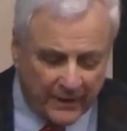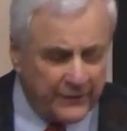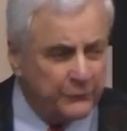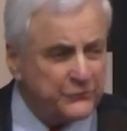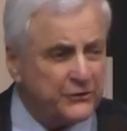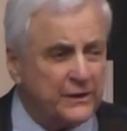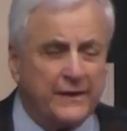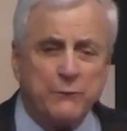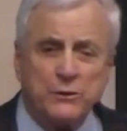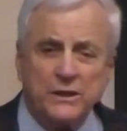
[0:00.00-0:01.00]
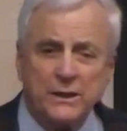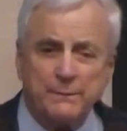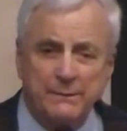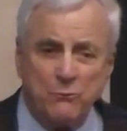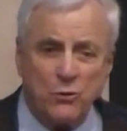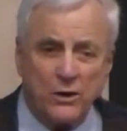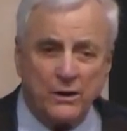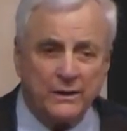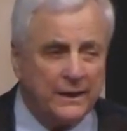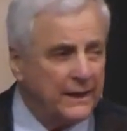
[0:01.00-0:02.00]
there was a, they were a little bit
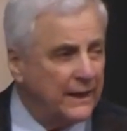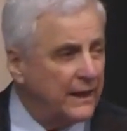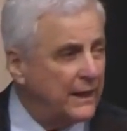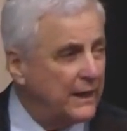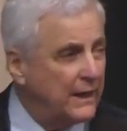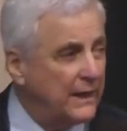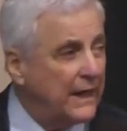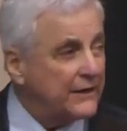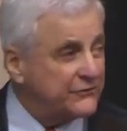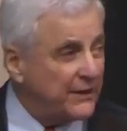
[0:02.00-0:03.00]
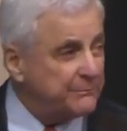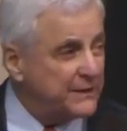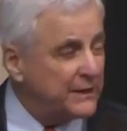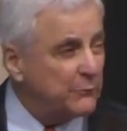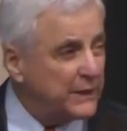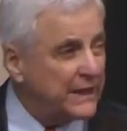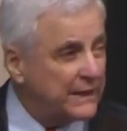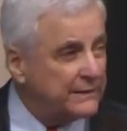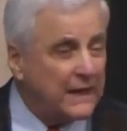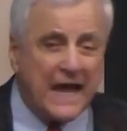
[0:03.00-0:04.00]
more uh, accepting, and we got a